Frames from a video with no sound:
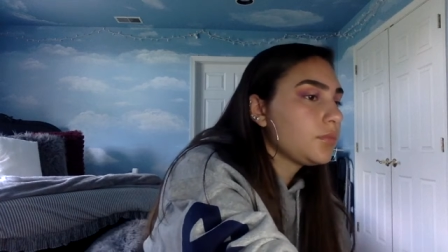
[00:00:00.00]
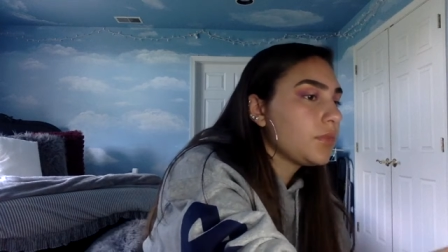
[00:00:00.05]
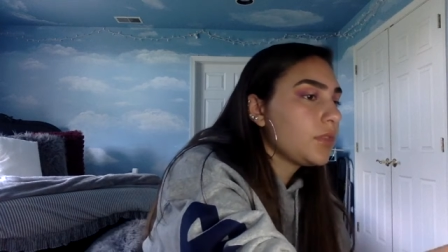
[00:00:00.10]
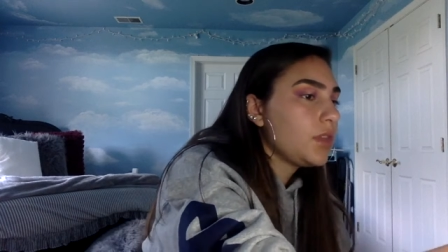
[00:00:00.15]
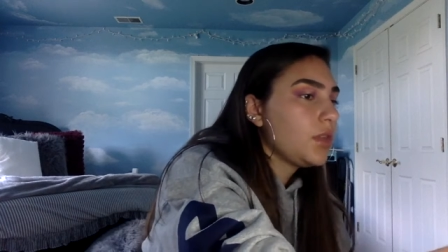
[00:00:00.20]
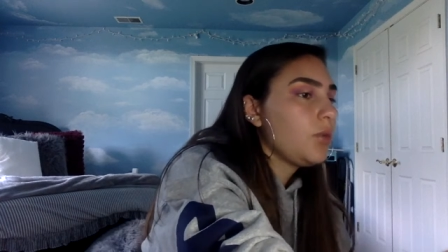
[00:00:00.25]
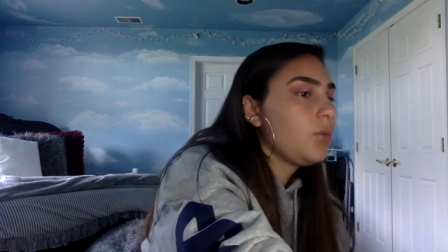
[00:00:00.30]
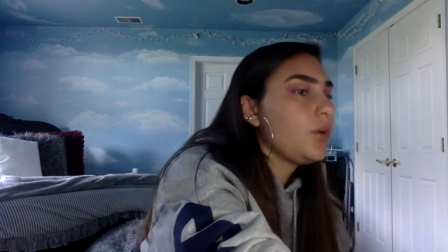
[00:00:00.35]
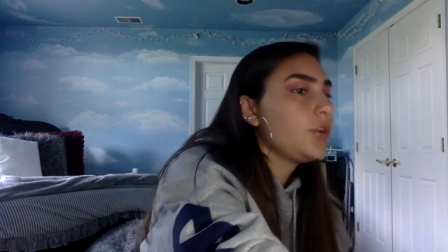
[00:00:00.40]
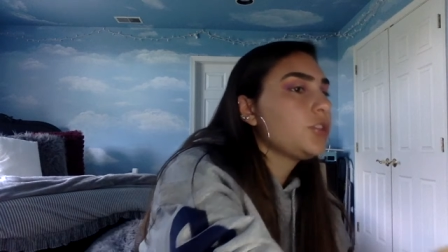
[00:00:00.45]

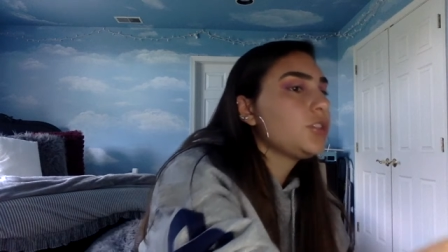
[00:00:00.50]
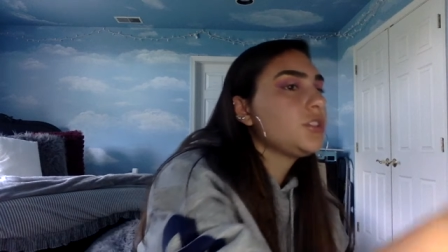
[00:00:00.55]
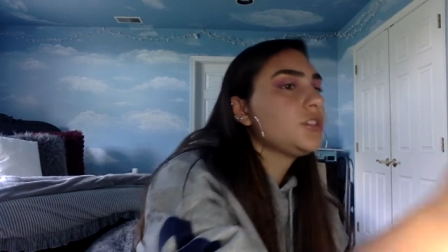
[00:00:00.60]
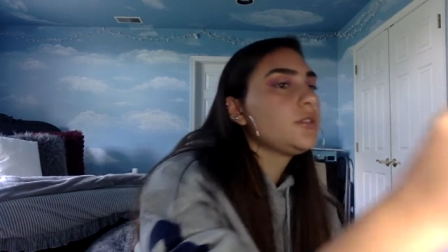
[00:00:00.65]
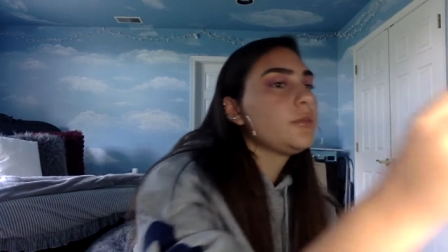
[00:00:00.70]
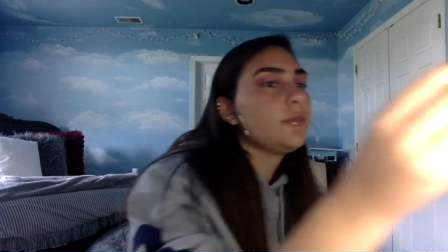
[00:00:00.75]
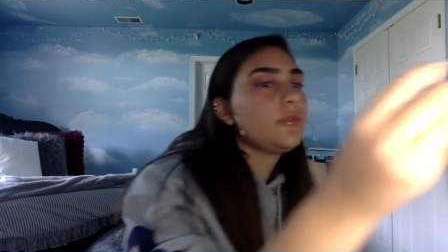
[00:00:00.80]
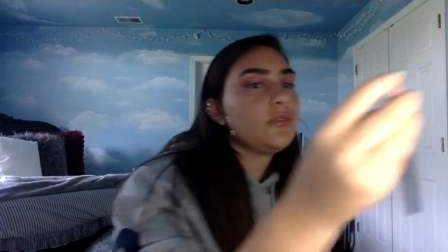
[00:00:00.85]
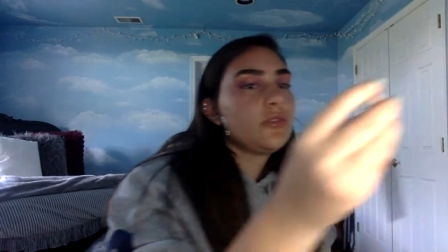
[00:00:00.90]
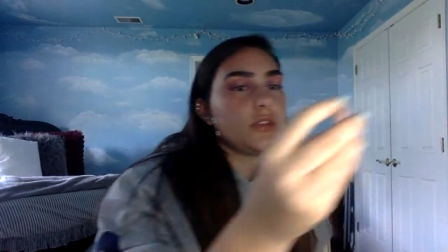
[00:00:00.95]
like watching
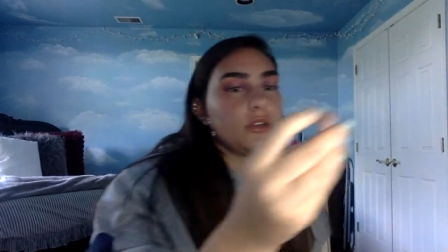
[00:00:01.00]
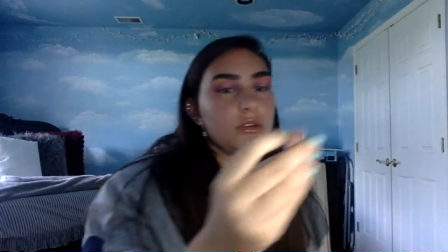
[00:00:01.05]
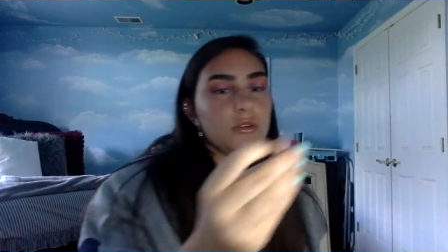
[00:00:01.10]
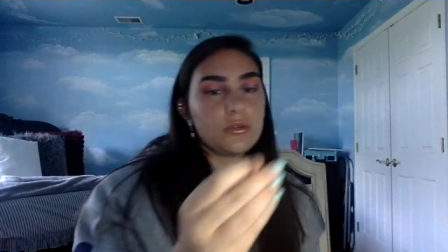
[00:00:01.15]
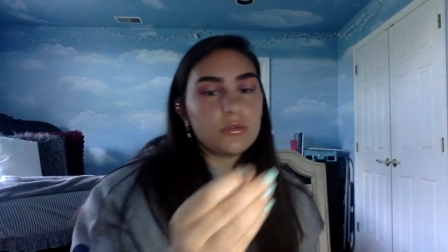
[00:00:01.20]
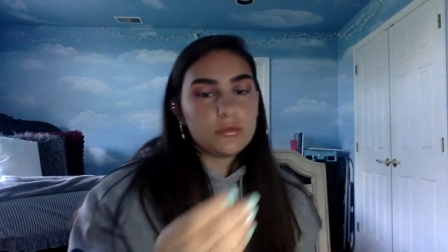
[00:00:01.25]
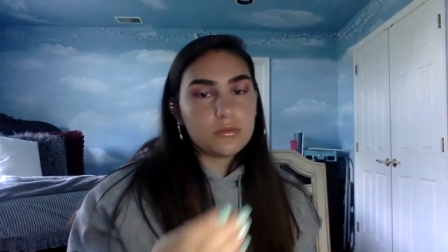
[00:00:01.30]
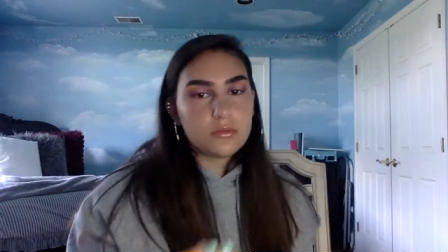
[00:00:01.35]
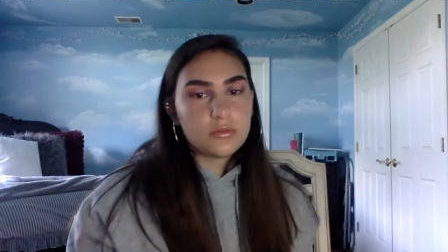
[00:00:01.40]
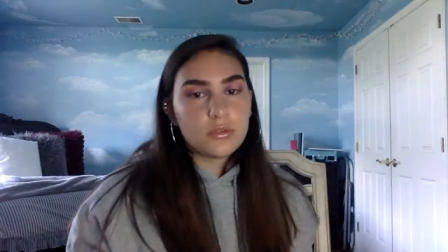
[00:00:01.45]
some of their
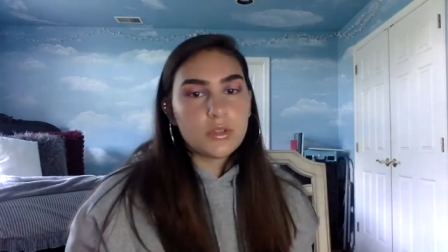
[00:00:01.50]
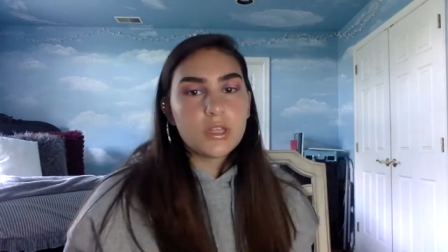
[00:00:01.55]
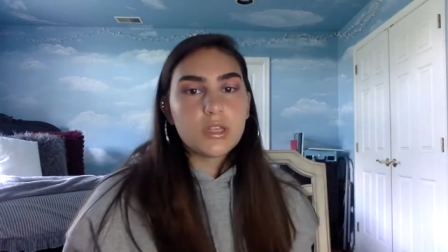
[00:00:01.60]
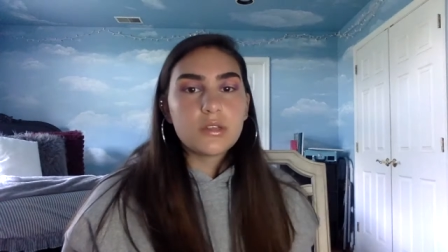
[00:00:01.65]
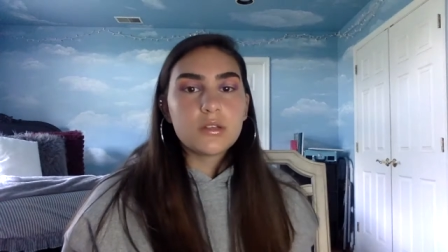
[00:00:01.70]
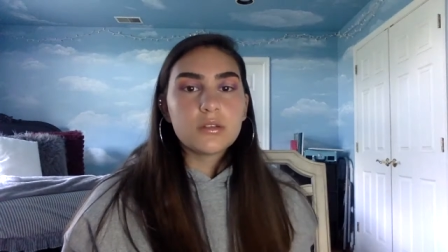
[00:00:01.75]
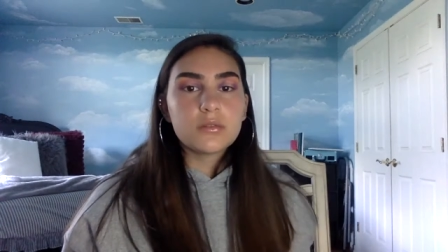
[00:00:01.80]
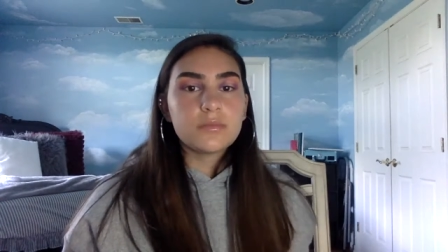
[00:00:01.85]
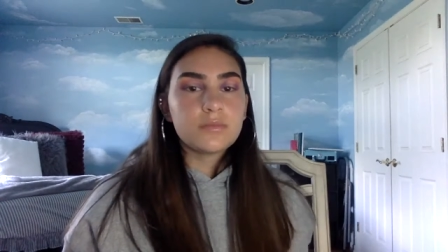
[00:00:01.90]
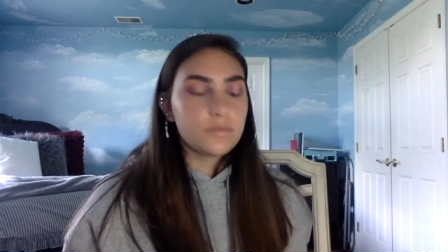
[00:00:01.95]
like
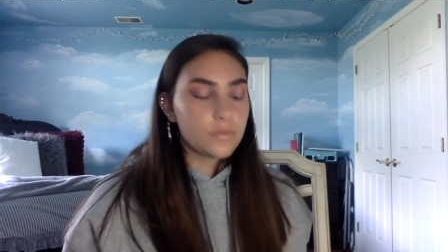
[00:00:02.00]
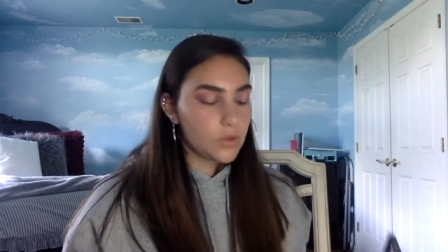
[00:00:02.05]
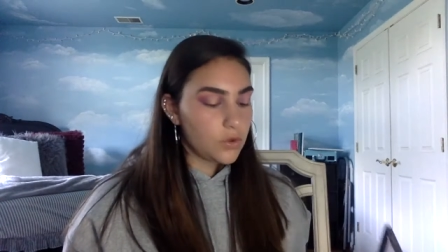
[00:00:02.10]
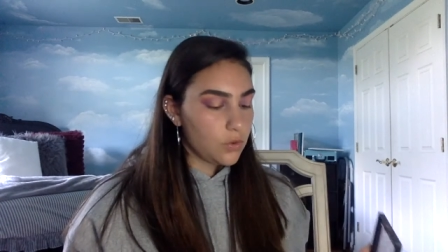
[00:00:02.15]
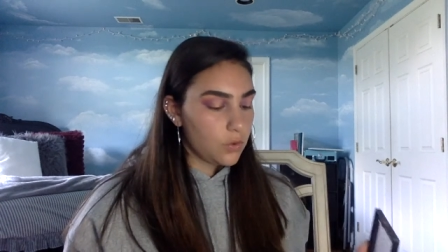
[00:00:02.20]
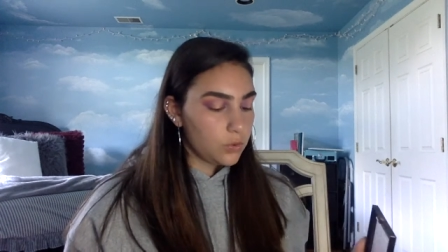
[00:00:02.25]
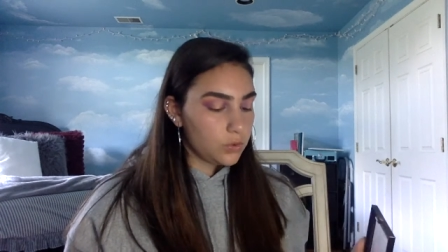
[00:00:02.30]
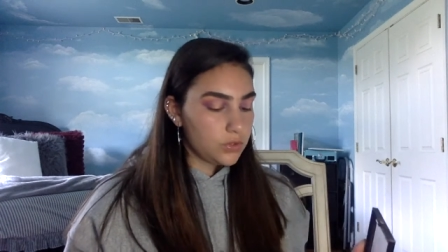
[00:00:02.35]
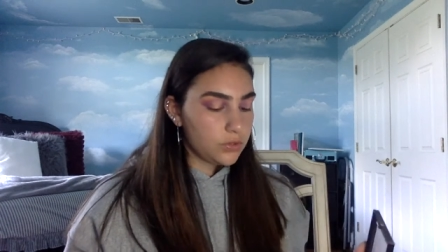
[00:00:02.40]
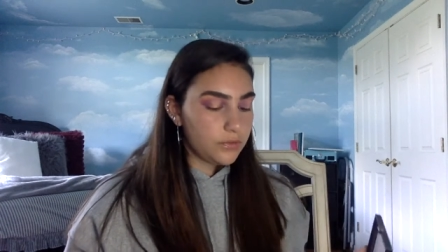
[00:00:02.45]

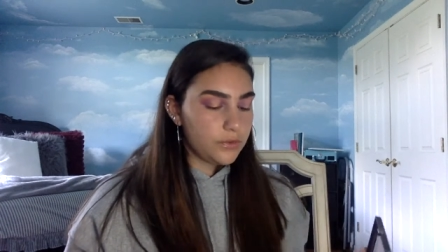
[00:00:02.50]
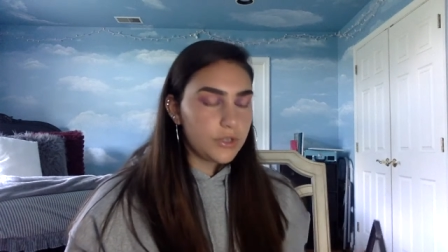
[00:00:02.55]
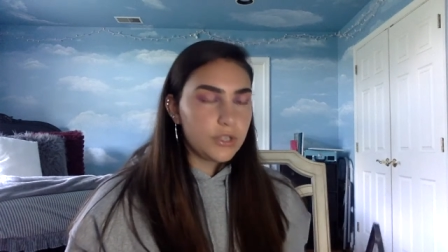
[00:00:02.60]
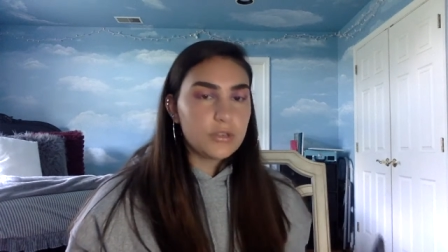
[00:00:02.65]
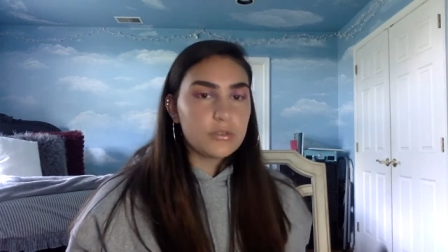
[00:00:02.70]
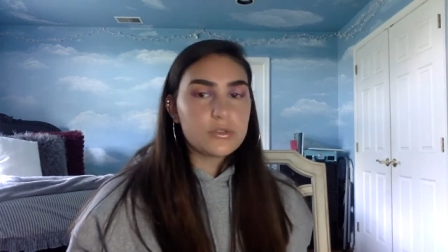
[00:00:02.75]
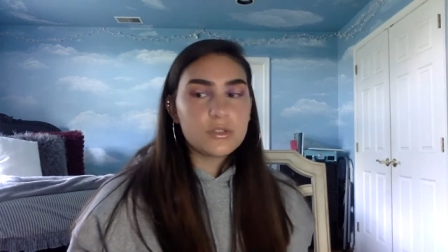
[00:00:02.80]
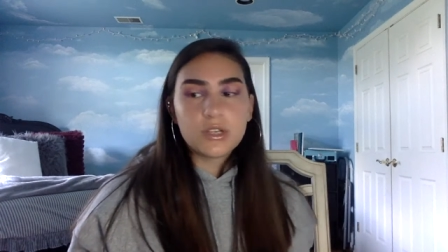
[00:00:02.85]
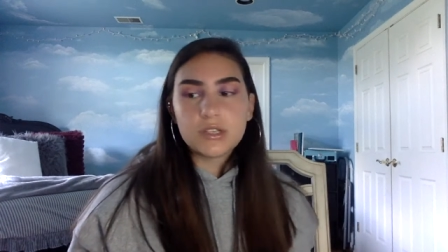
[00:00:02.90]
older videos,